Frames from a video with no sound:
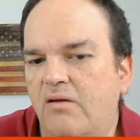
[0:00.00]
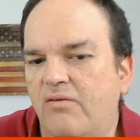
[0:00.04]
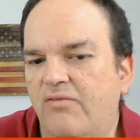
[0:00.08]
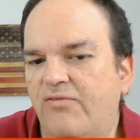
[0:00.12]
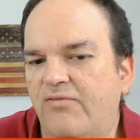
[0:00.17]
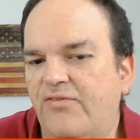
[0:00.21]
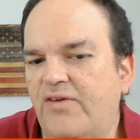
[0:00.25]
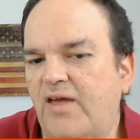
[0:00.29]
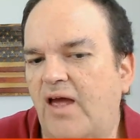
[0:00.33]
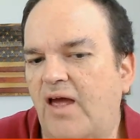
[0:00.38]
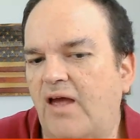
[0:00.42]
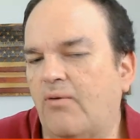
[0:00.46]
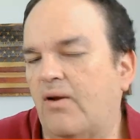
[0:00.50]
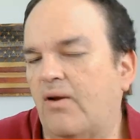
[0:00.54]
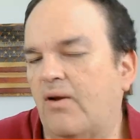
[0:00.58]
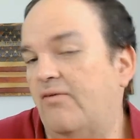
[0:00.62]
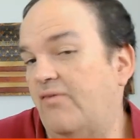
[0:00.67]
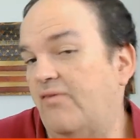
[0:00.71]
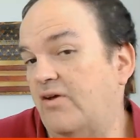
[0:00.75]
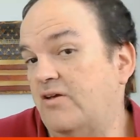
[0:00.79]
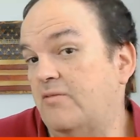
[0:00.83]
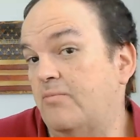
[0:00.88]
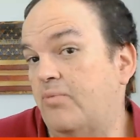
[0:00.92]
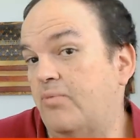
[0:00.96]
VA
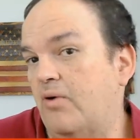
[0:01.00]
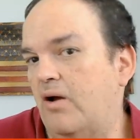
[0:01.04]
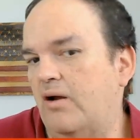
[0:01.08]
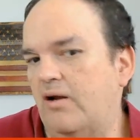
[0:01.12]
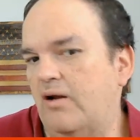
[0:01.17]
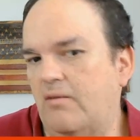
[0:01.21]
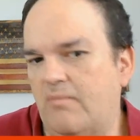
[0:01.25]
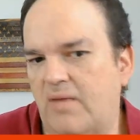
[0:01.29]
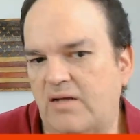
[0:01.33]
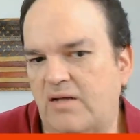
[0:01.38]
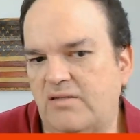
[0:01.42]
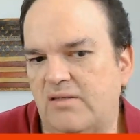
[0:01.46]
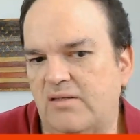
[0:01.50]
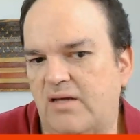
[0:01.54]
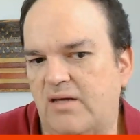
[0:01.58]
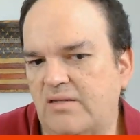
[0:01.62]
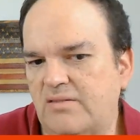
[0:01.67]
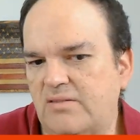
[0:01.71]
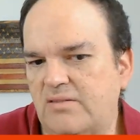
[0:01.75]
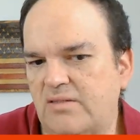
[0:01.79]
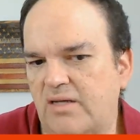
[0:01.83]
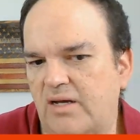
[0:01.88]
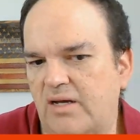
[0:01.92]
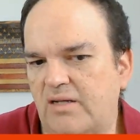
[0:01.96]
renovation product makes a lot
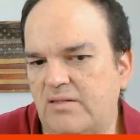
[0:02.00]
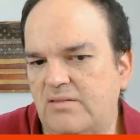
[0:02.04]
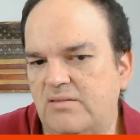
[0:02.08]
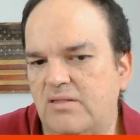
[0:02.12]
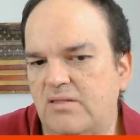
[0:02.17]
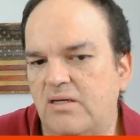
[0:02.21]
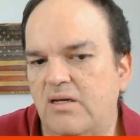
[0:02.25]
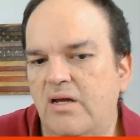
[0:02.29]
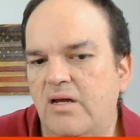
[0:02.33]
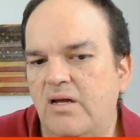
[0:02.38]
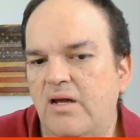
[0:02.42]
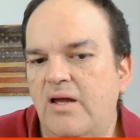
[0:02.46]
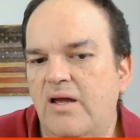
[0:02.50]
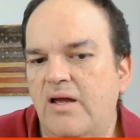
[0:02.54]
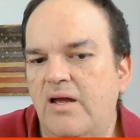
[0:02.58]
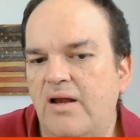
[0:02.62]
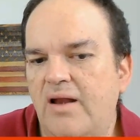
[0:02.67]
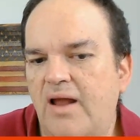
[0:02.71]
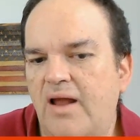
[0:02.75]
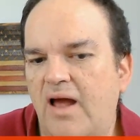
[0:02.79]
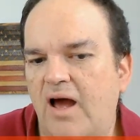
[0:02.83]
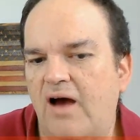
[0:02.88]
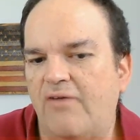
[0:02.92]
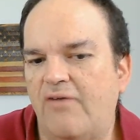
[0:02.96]
of sense.
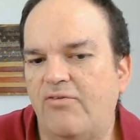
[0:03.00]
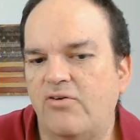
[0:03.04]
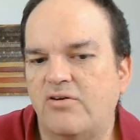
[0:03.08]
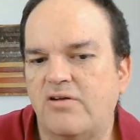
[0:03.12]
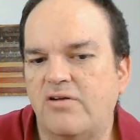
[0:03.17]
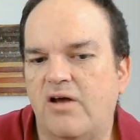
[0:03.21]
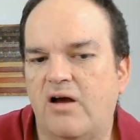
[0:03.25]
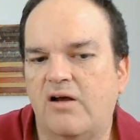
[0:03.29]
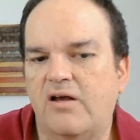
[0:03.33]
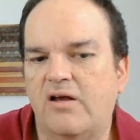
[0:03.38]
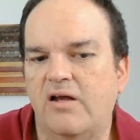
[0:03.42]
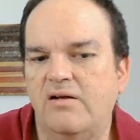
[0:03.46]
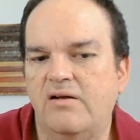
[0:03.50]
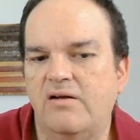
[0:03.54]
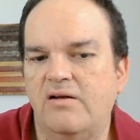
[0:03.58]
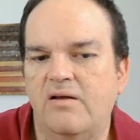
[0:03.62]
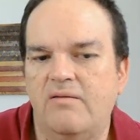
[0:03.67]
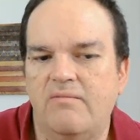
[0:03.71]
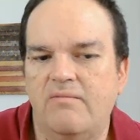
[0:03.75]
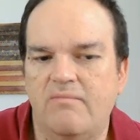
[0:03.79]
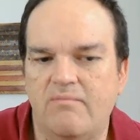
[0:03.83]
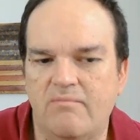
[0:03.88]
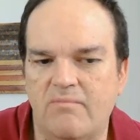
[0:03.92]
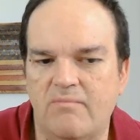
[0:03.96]
Now, if we're
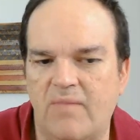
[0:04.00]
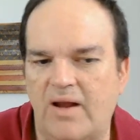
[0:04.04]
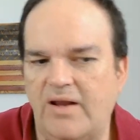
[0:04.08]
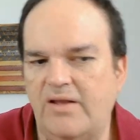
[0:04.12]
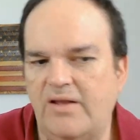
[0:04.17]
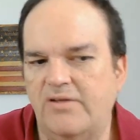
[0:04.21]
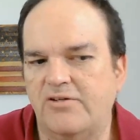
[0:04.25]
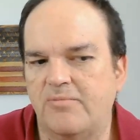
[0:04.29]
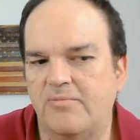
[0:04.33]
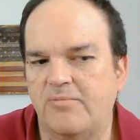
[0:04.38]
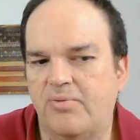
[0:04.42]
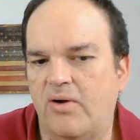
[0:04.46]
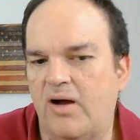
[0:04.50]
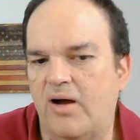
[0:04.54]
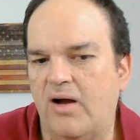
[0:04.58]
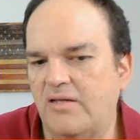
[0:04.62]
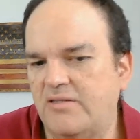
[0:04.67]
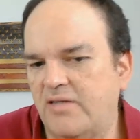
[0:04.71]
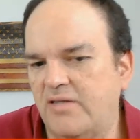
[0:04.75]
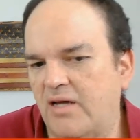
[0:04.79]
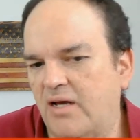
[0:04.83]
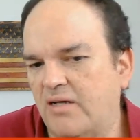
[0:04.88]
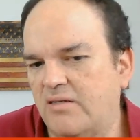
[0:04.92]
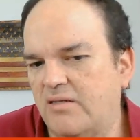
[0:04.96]
talking major
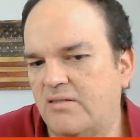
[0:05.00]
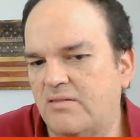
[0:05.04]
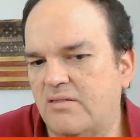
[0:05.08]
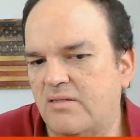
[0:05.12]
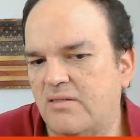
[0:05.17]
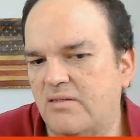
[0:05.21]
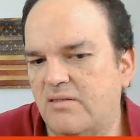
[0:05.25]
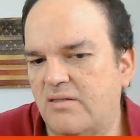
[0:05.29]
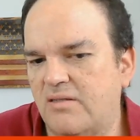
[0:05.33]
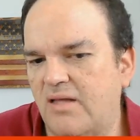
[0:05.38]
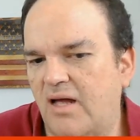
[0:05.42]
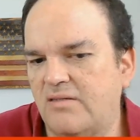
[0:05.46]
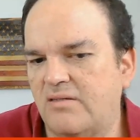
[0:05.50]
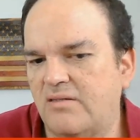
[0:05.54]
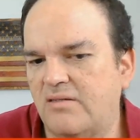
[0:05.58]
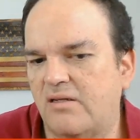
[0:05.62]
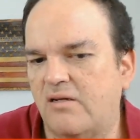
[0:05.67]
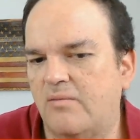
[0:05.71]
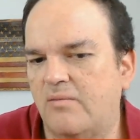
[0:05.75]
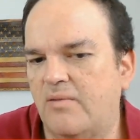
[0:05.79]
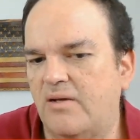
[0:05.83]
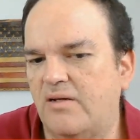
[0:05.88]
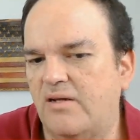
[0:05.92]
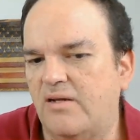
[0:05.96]
projects, that's a
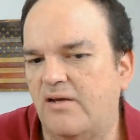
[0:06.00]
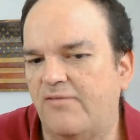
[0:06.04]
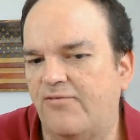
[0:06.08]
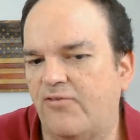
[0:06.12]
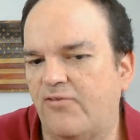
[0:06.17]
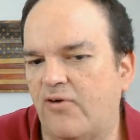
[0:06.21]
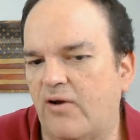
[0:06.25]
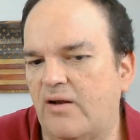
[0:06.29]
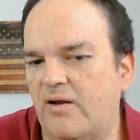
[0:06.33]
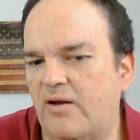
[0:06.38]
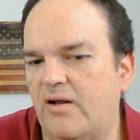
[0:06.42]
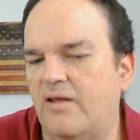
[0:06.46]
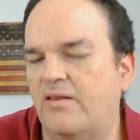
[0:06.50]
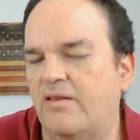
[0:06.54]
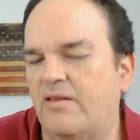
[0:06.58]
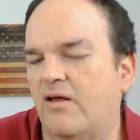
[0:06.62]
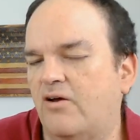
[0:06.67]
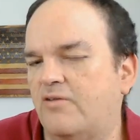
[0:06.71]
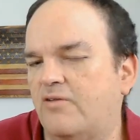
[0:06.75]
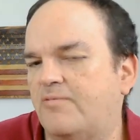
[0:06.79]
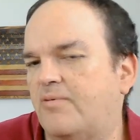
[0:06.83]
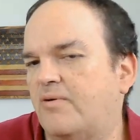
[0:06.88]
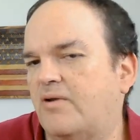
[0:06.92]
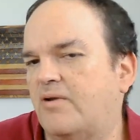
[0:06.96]
little bit different. In
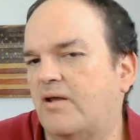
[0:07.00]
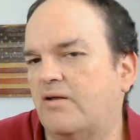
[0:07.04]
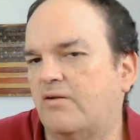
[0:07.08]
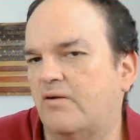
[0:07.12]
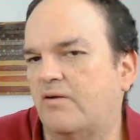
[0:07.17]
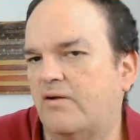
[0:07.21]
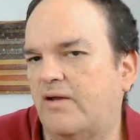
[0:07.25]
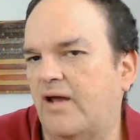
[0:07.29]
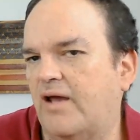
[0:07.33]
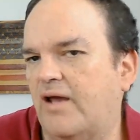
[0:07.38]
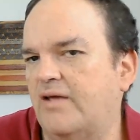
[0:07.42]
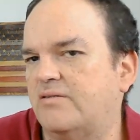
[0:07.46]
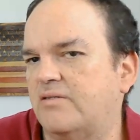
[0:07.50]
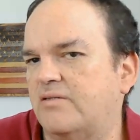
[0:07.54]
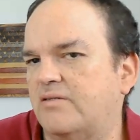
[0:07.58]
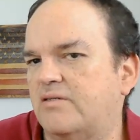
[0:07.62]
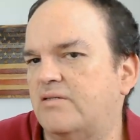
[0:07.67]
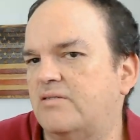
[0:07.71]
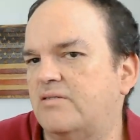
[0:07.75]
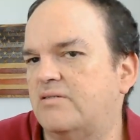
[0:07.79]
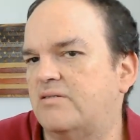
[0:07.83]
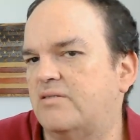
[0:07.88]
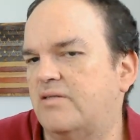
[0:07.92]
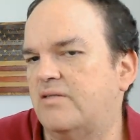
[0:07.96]
those particular
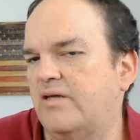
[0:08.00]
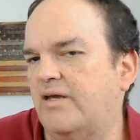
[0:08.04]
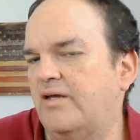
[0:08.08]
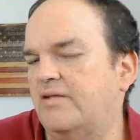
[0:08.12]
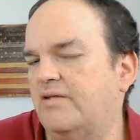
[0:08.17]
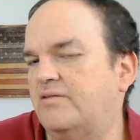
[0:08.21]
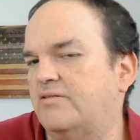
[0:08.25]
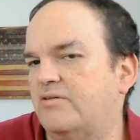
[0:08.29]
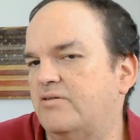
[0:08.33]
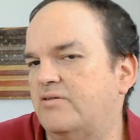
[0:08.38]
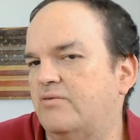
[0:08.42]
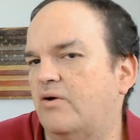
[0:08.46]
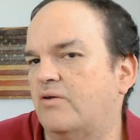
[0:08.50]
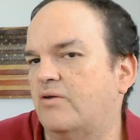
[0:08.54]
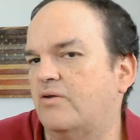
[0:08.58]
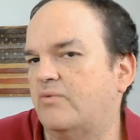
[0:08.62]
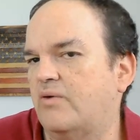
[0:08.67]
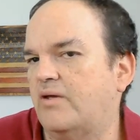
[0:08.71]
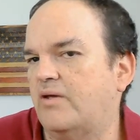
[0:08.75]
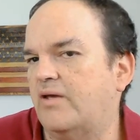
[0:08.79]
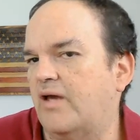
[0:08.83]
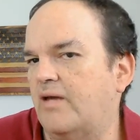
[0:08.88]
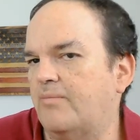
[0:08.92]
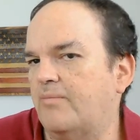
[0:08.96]
cases, the
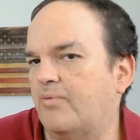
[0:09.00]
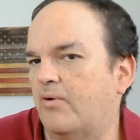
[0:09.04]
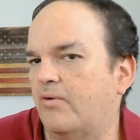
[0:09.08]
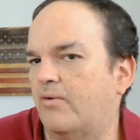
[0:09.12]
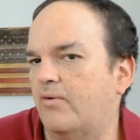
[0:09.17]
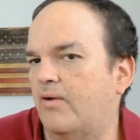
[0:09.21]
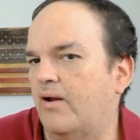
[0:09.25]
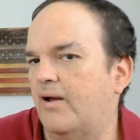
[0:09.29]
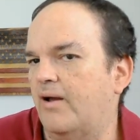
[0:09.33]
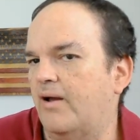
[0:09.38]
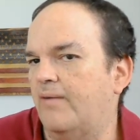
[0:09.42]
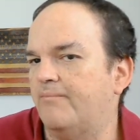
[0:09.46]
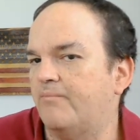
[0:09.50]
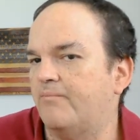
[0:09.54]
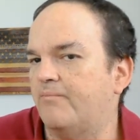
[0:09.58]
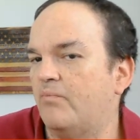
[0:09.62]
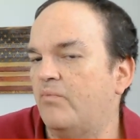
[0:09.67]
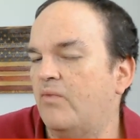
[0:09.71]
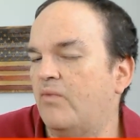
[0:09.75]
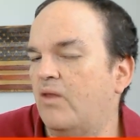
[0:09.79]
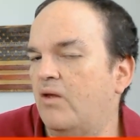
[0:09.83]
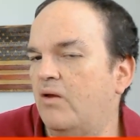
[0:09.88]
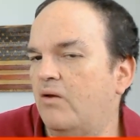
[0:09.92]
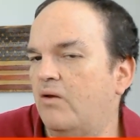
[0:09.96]
203K program
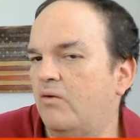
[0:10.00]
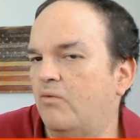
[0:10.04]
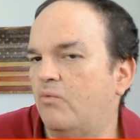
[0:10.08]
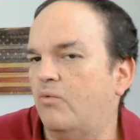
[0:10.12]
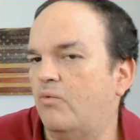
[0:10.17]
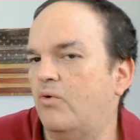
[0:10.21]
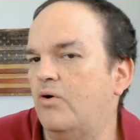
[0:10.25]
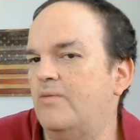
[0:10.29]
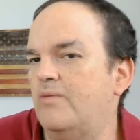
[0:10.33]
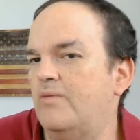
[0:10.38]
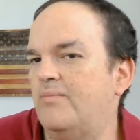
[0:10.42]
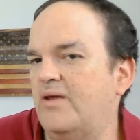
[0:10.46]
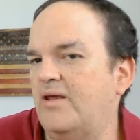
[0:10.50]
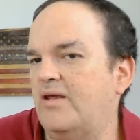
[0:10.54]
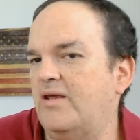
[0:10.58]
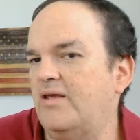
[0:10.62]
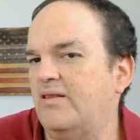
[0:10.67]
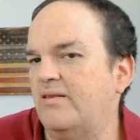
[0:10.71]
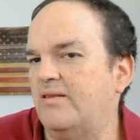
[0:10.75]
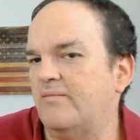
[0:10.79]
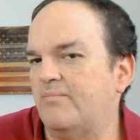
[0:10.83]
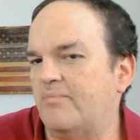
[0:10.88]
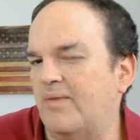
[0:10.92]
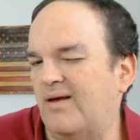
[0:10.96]
would be
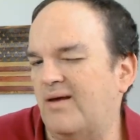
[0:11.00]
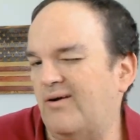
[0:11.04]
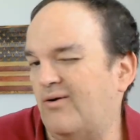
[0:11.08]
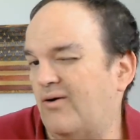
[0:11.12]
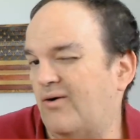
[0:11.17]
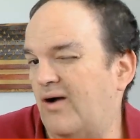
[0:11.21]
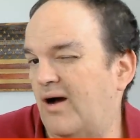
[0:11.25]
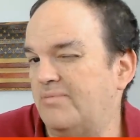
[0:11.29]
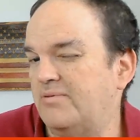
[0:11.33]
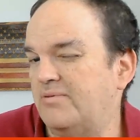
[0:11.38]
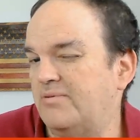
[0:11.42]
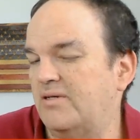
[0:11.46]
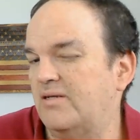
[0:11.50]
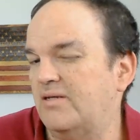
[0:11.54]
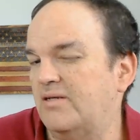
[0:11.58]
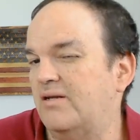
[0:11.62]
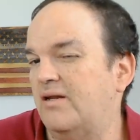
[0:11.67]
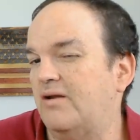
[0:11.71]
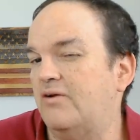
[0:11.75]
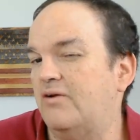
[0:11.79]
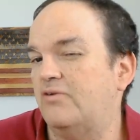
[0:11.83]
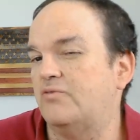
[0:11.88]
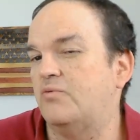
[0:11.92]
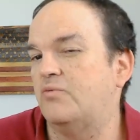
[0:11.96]
the better option.
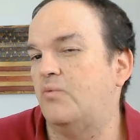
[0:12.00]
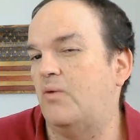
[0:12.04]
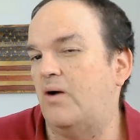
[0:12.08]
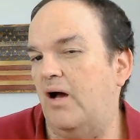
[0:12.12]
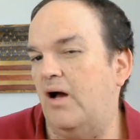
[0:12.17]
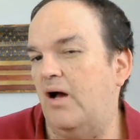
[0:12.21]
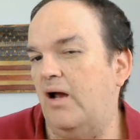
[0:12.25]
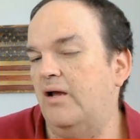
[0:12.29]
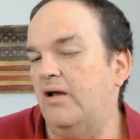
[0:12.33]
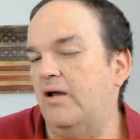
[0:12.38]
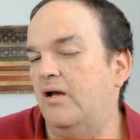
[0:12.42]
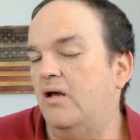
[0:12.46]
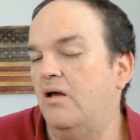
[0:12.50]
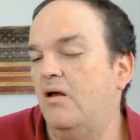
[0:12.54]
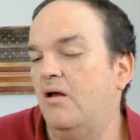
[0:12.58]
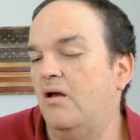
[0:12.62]
And here's why.